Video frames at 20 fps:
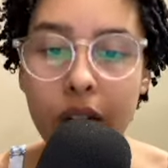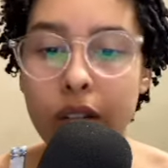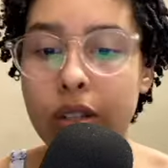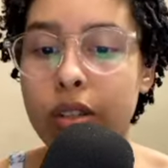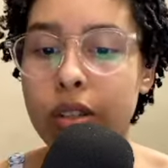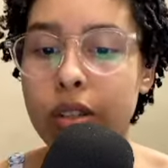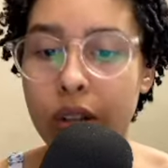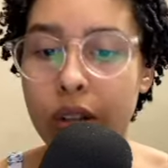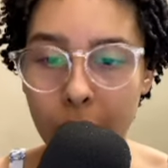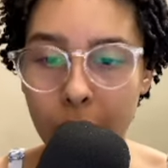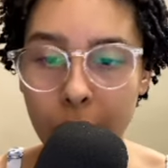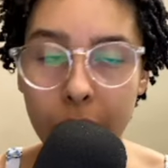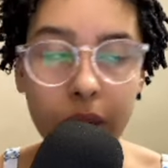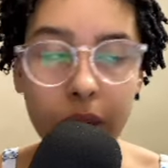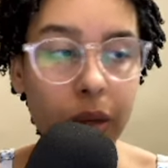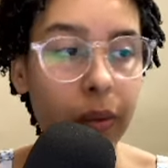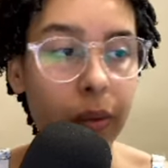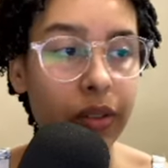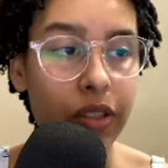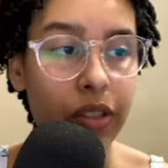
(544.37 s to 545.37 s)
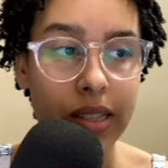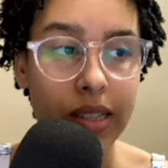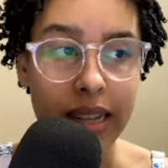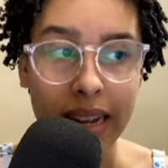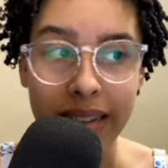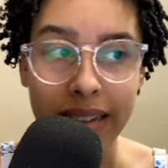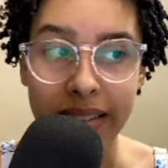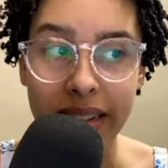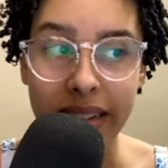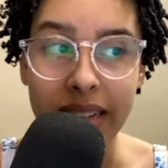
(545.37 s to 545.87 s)
So you
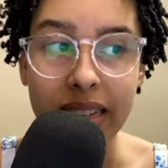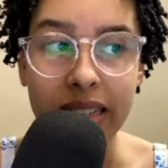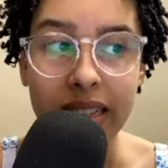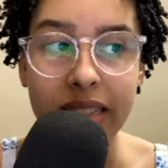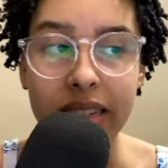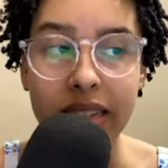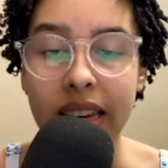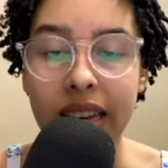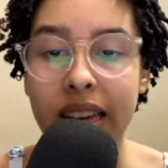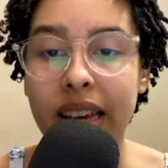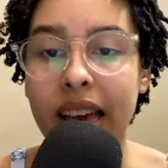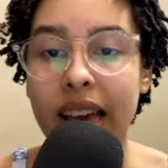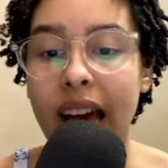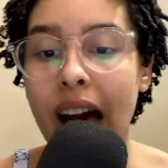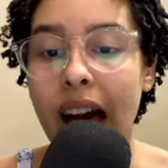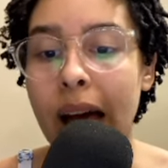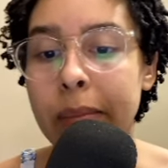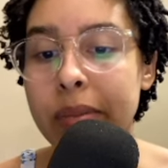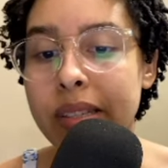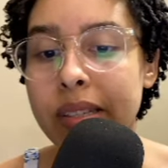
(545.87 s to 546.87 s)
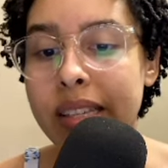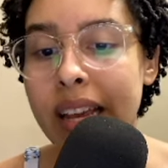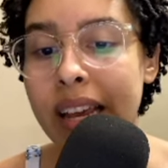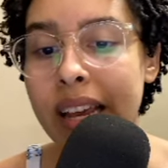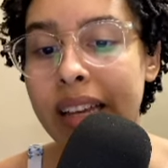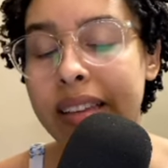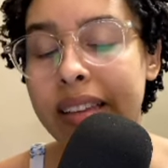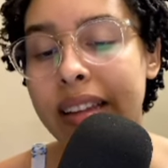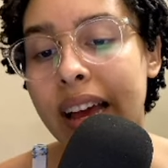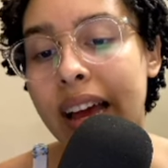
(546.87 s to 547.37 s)
understand this? I'm
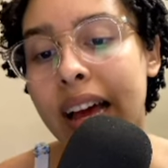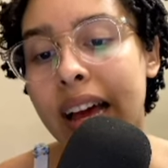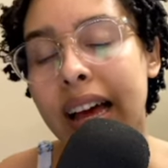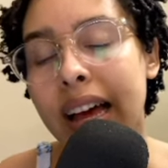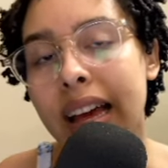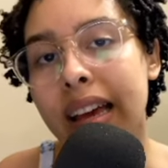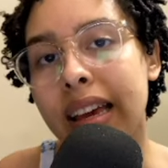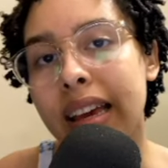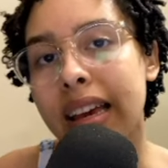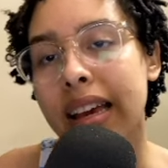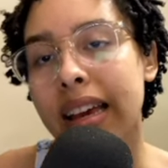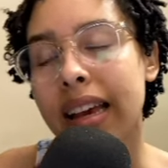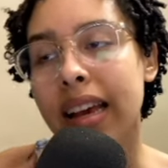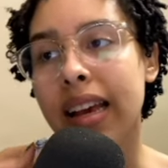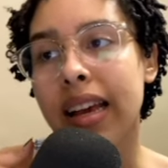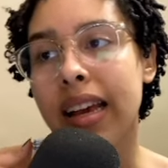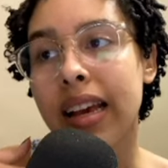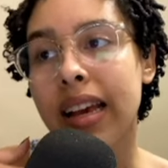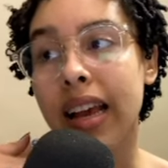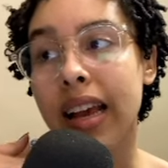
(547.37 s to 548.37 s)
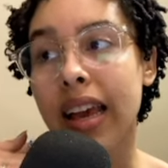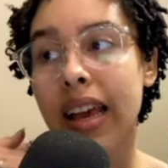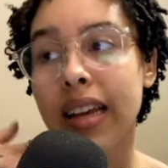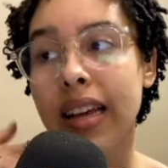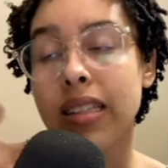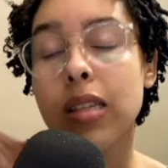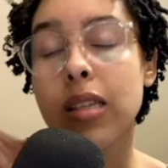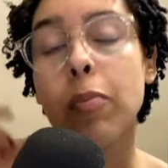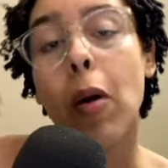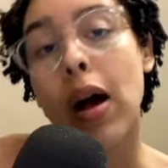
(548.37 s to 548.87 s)
saying that
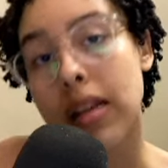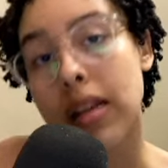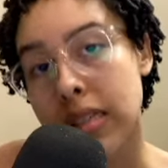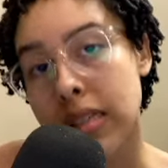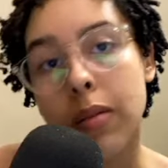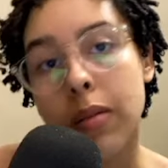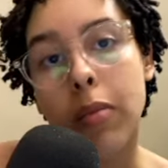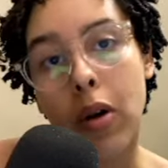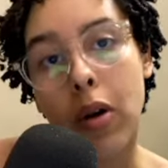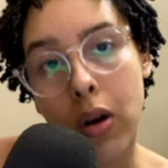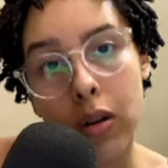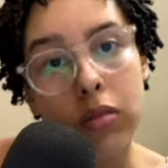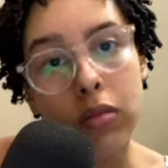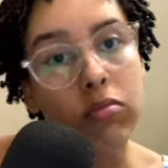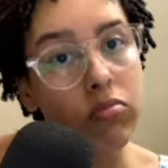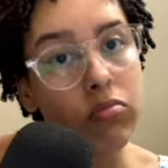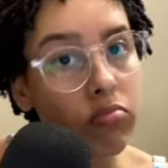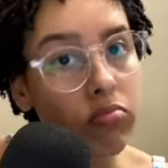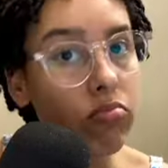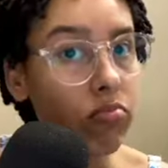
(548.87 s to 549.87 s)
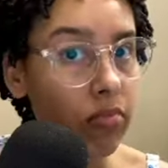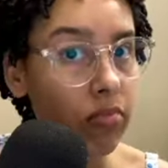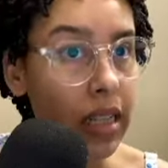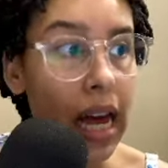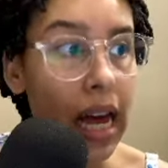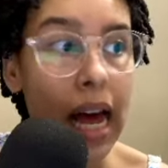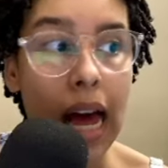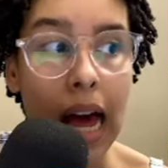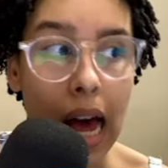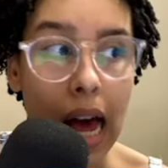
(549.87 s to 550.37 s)
it's possible
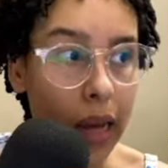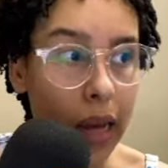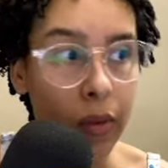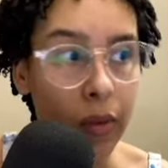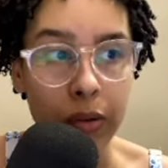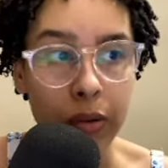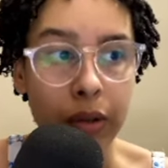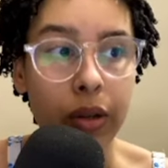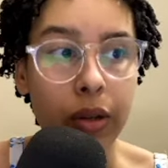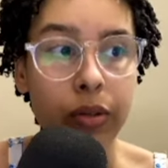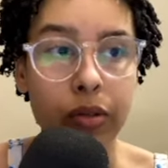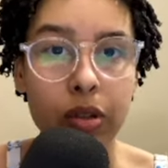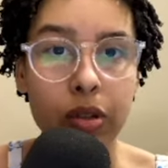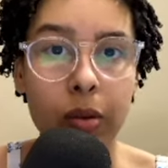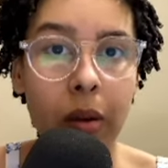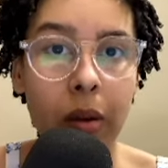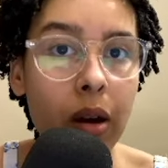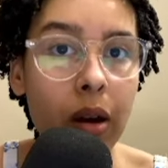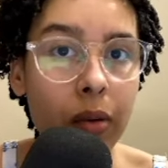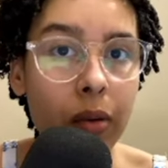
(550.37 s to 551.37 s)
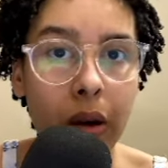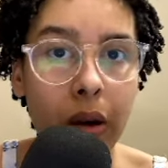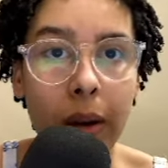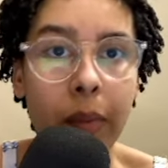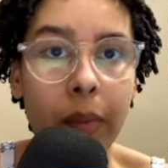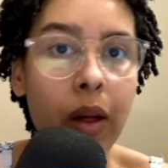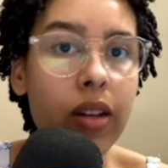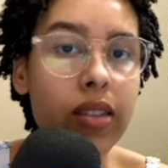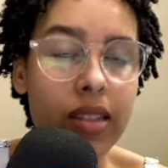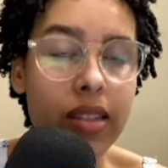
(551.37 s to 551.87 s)
that I won't go tomorrow. I'm
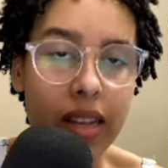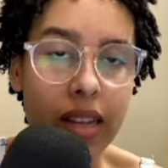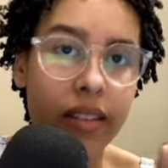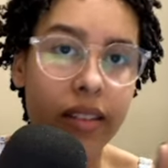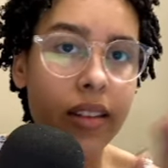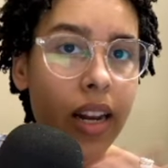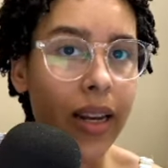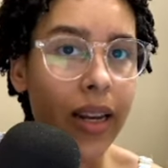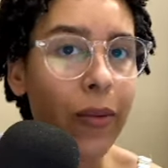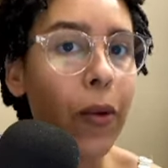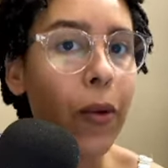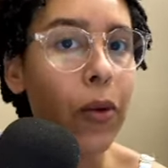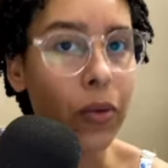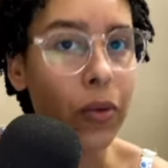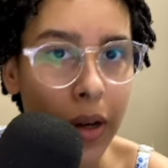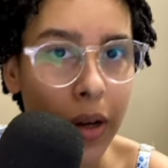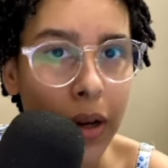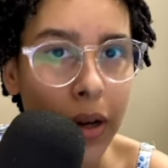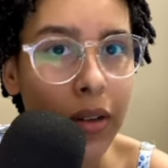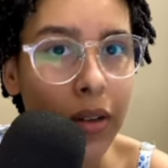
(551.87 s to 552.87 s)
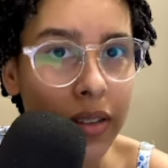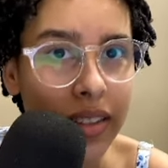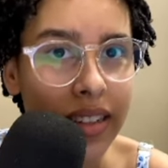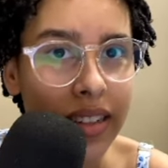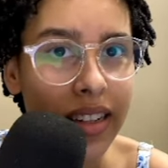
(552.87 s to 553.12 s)
not saying that I won't go.